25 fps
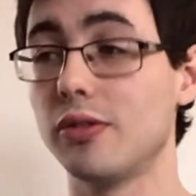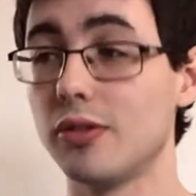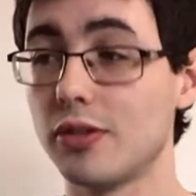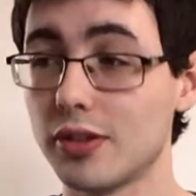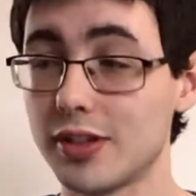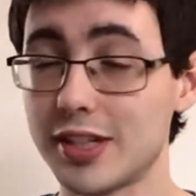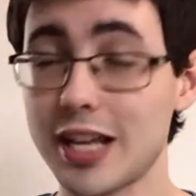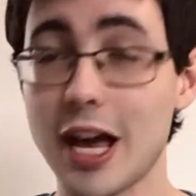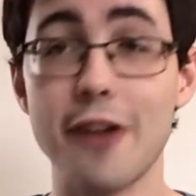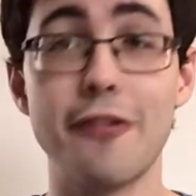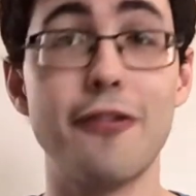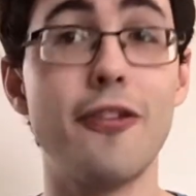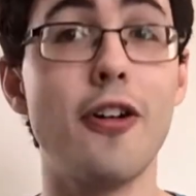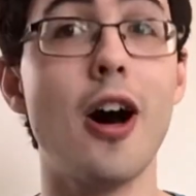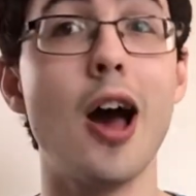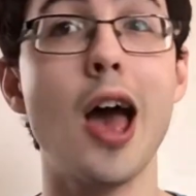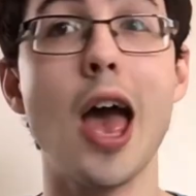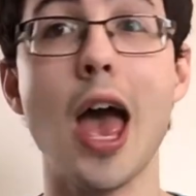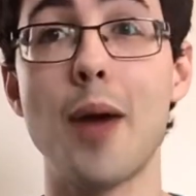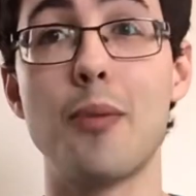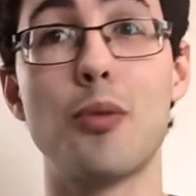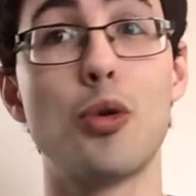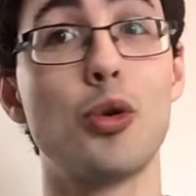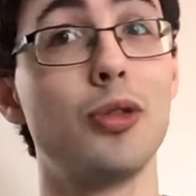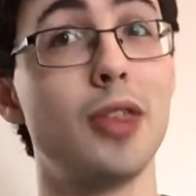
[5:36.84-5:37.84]
Sapphire,
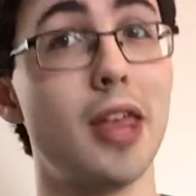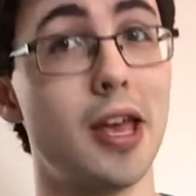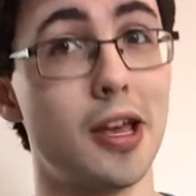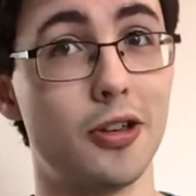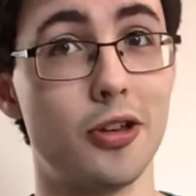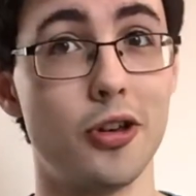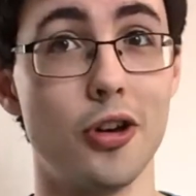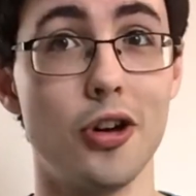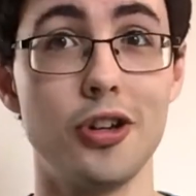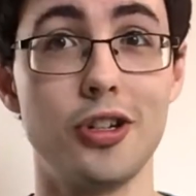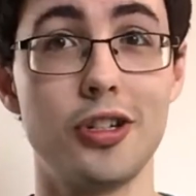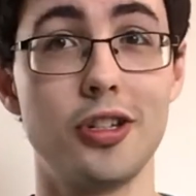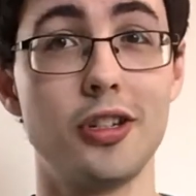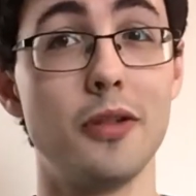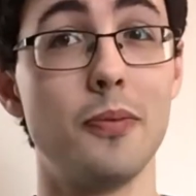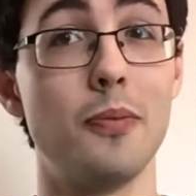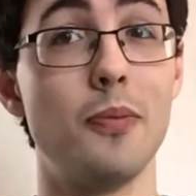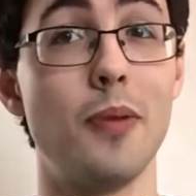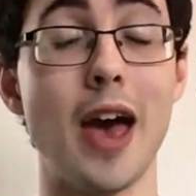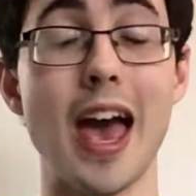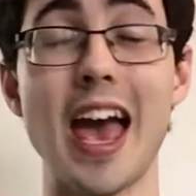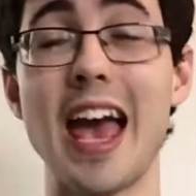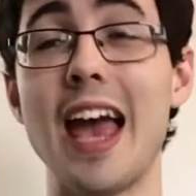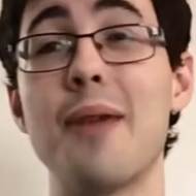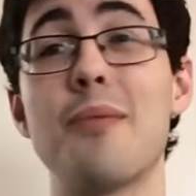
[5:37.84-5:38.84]
Emerald, they're good,
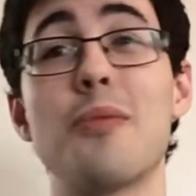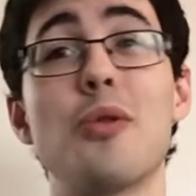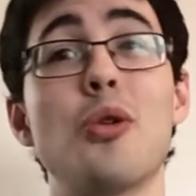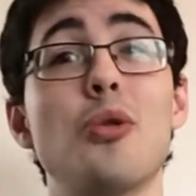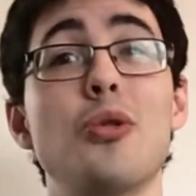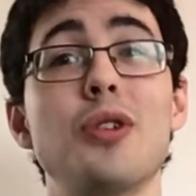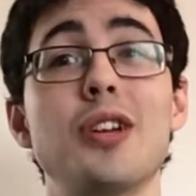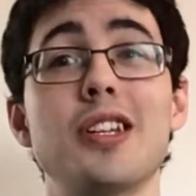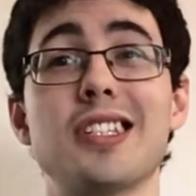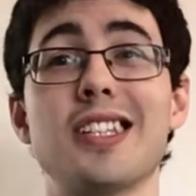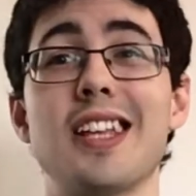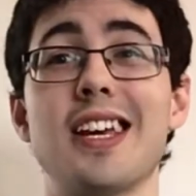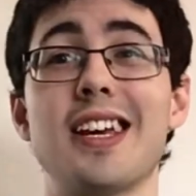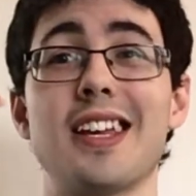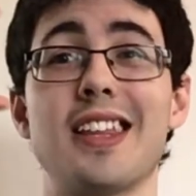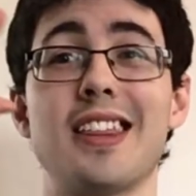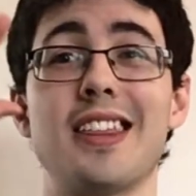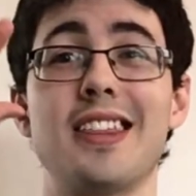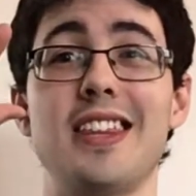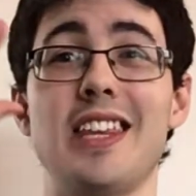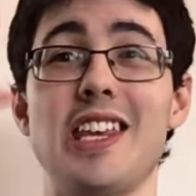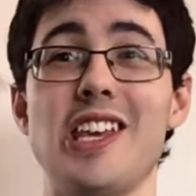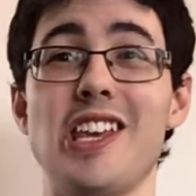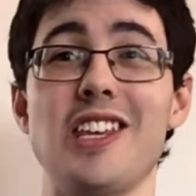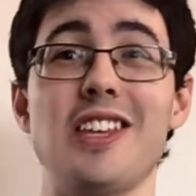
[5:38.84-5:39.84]
but Emerald is like
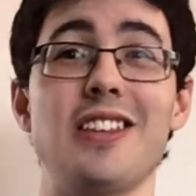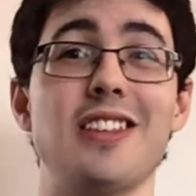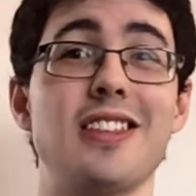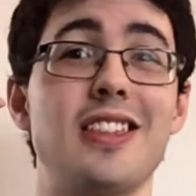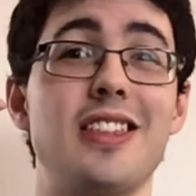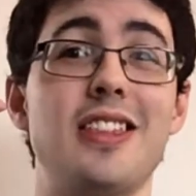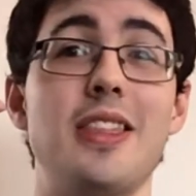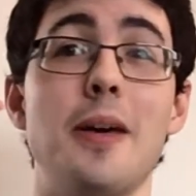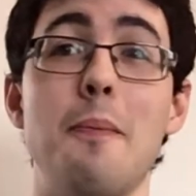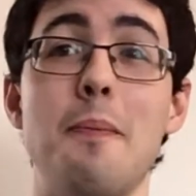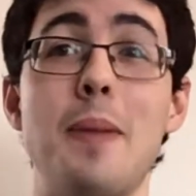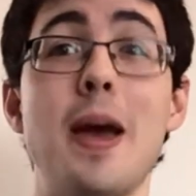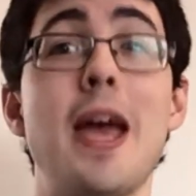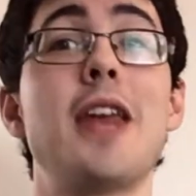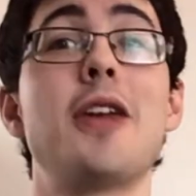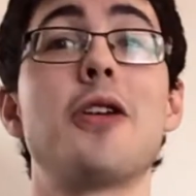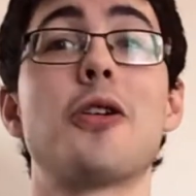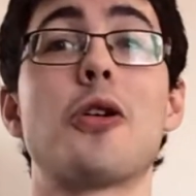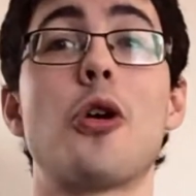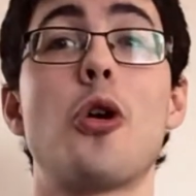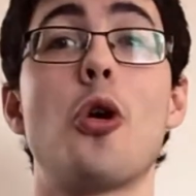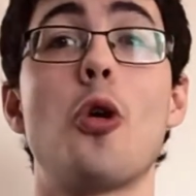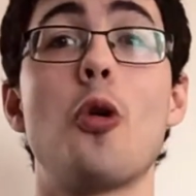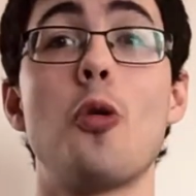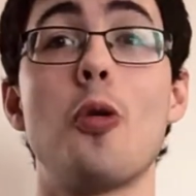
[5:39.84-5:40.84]
the
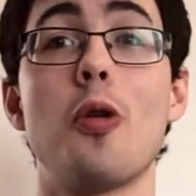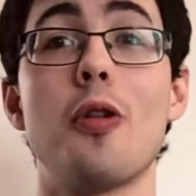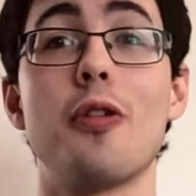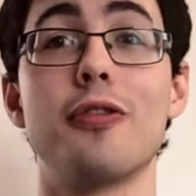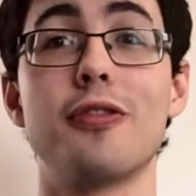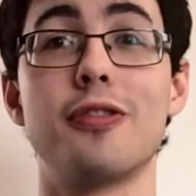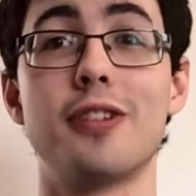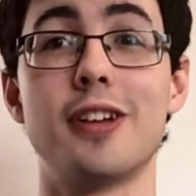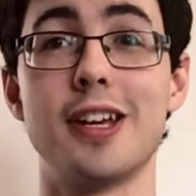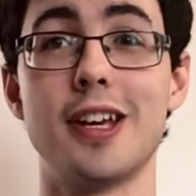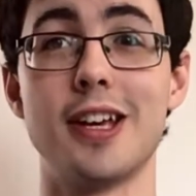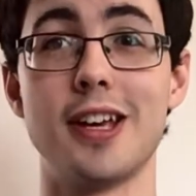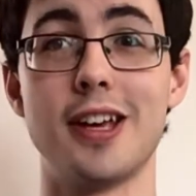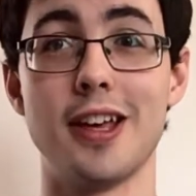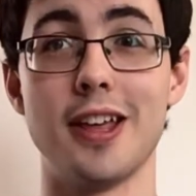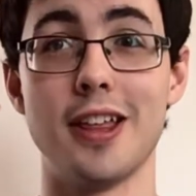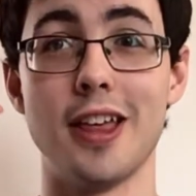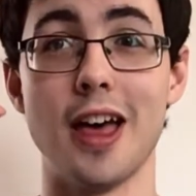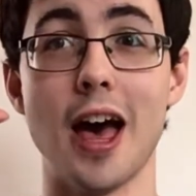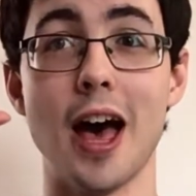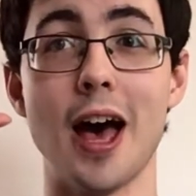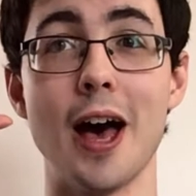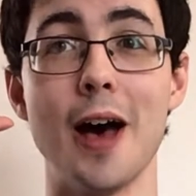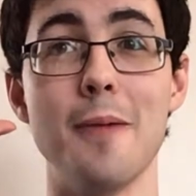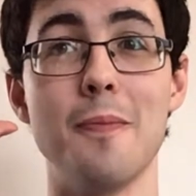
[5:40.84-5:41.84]
pinnacle
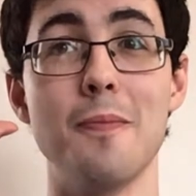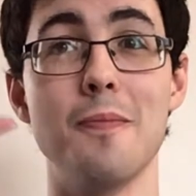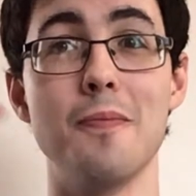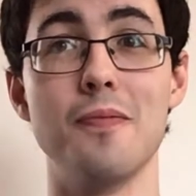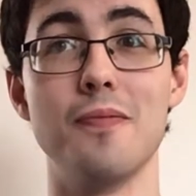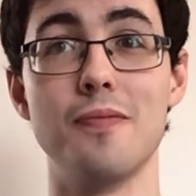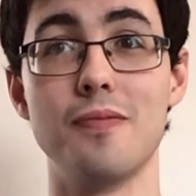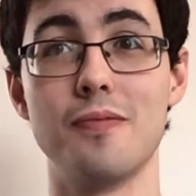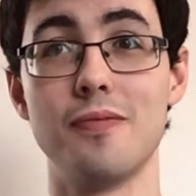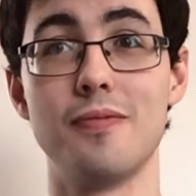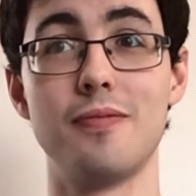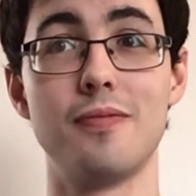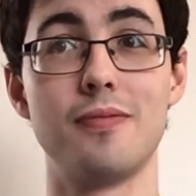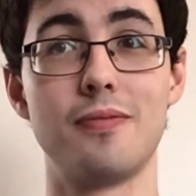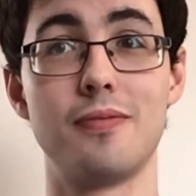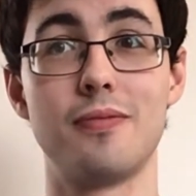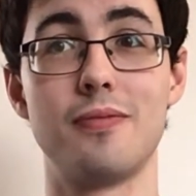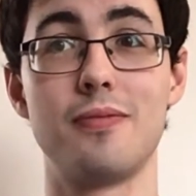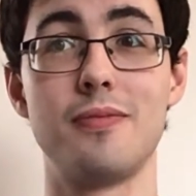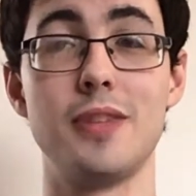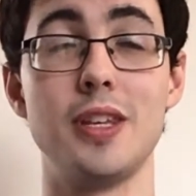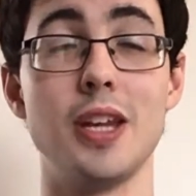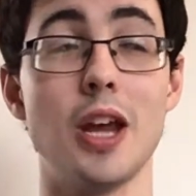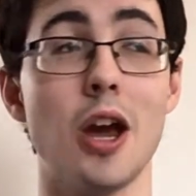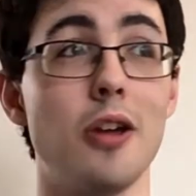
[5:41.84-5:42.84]
of,
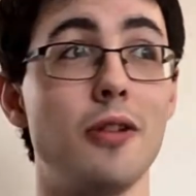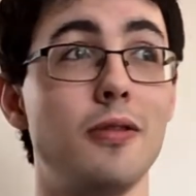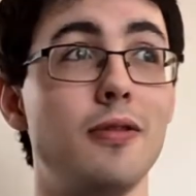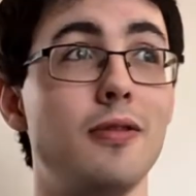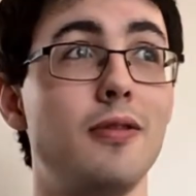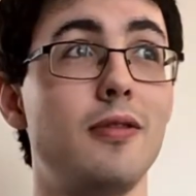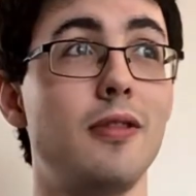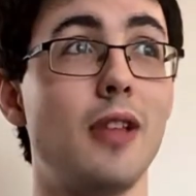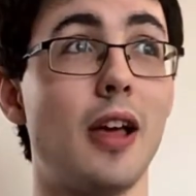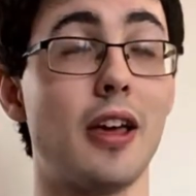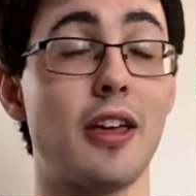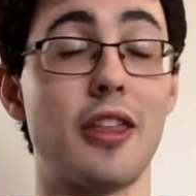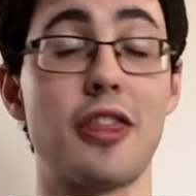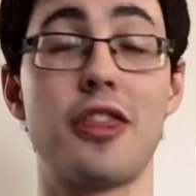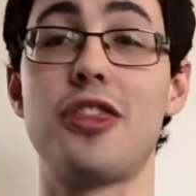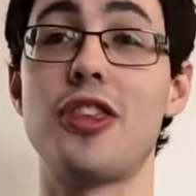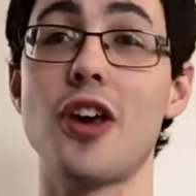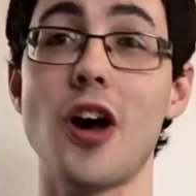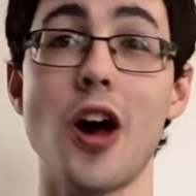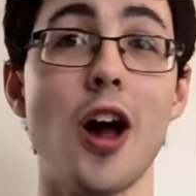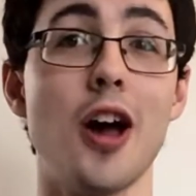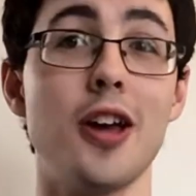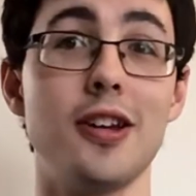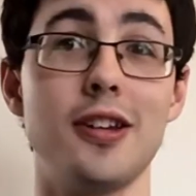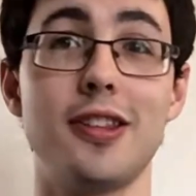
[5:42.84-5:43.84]
like
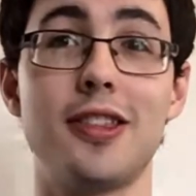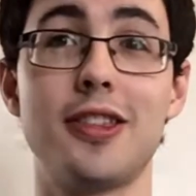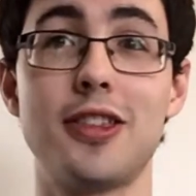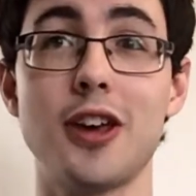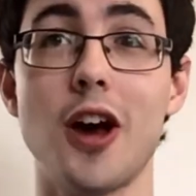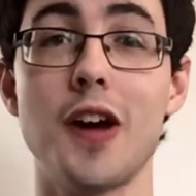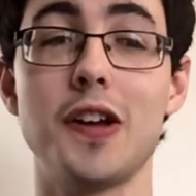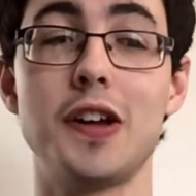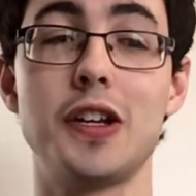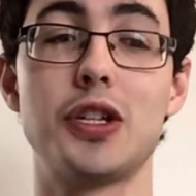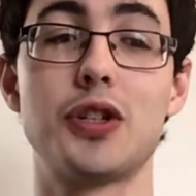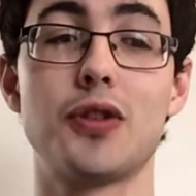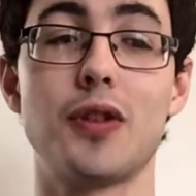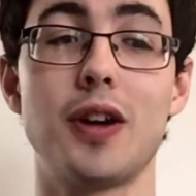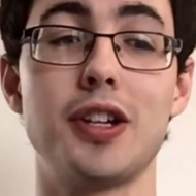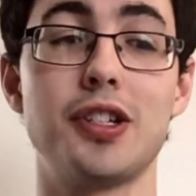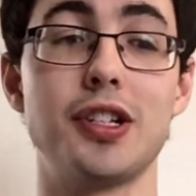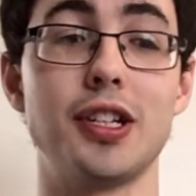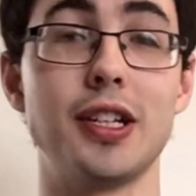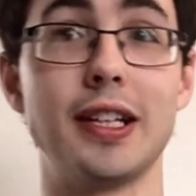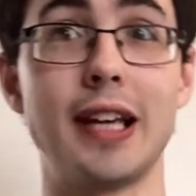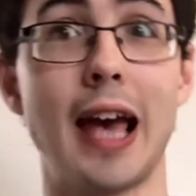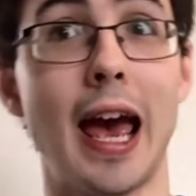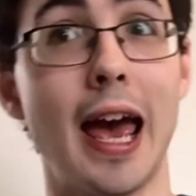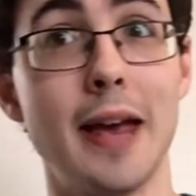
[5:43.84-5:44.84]
third
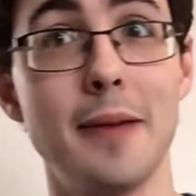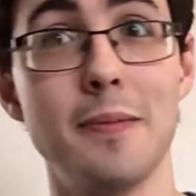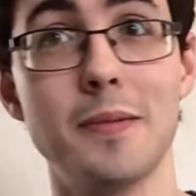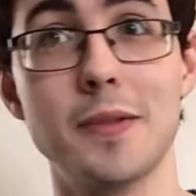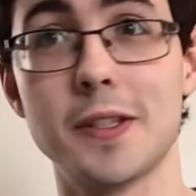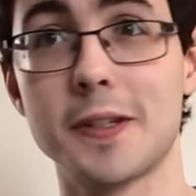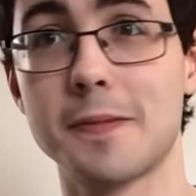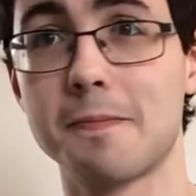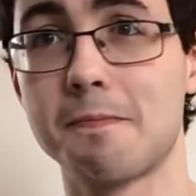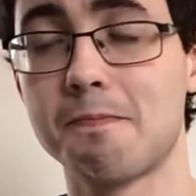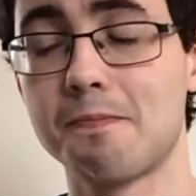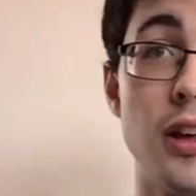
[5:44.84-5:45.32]
iteration games.